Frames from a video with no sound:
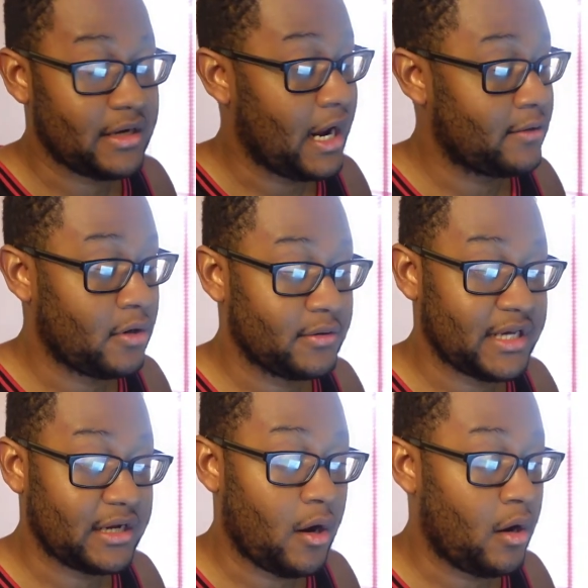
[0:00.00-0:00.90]
I know,
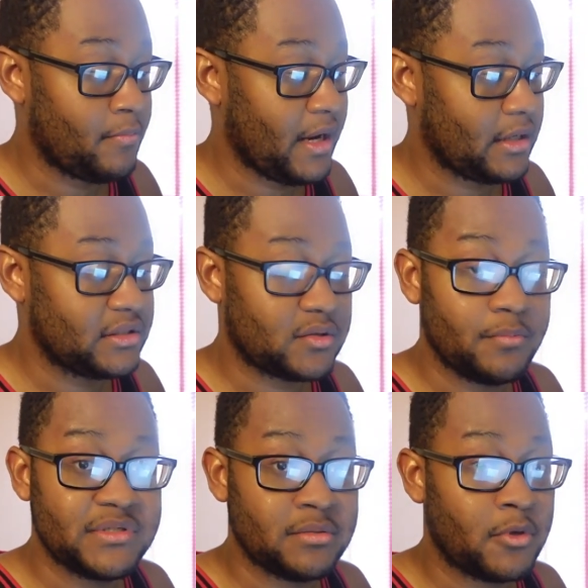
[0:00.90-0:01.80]
like, oh man, there's going to
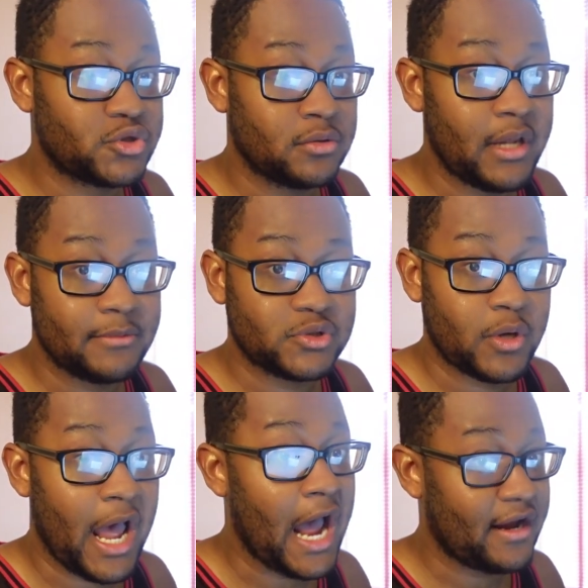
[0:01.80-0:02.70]
be some emotional depth to it.
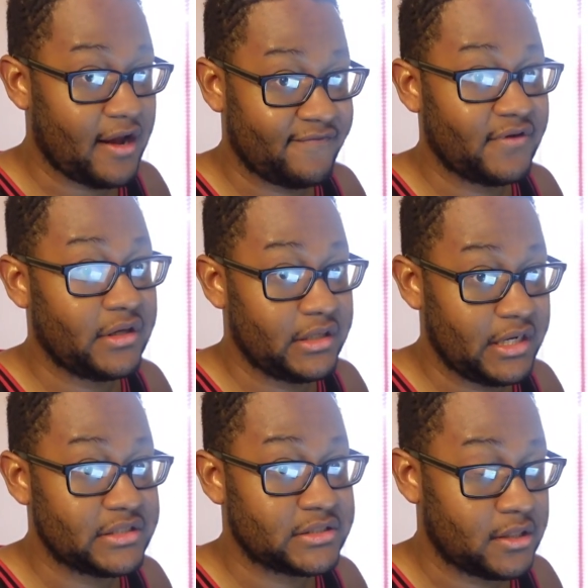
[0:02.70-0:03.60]
I got a feeling
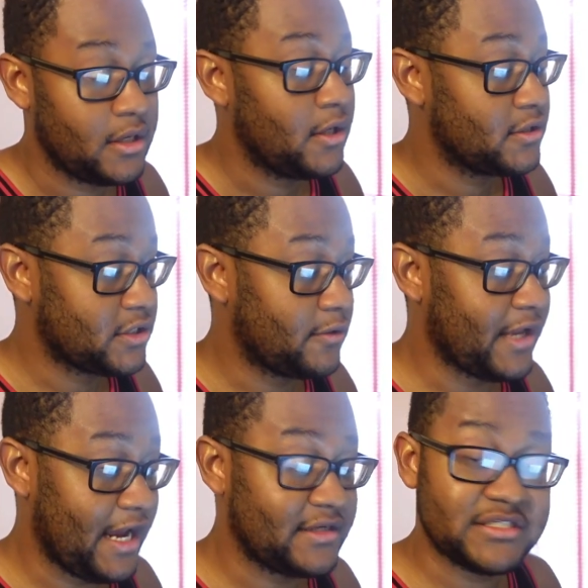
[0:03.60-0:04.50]
this. So
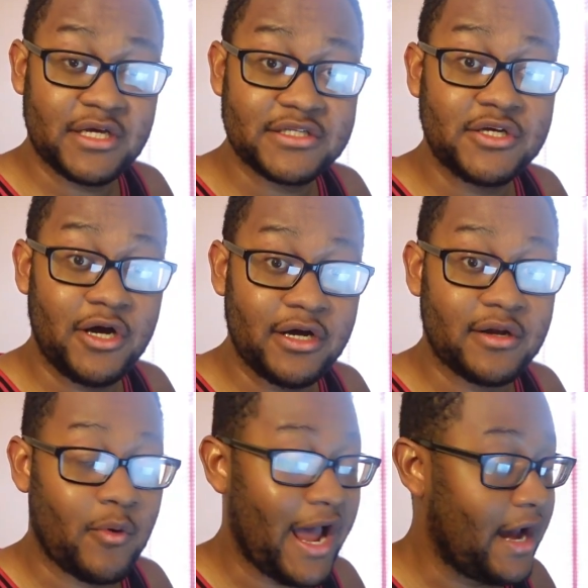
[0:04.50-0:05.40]
yeah, this was
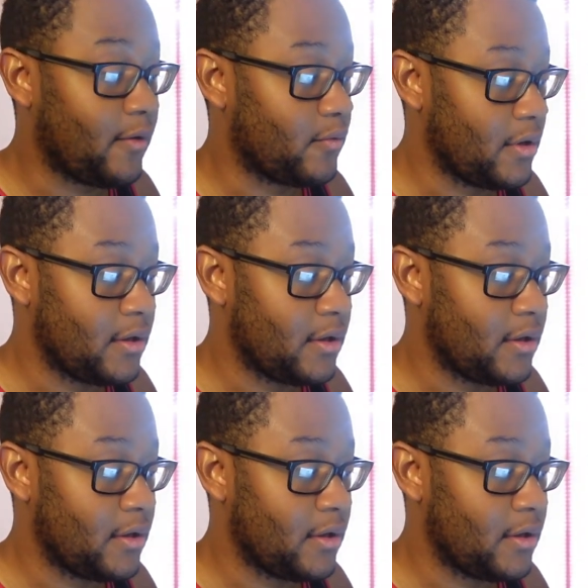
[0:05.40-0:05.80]
good. Wow.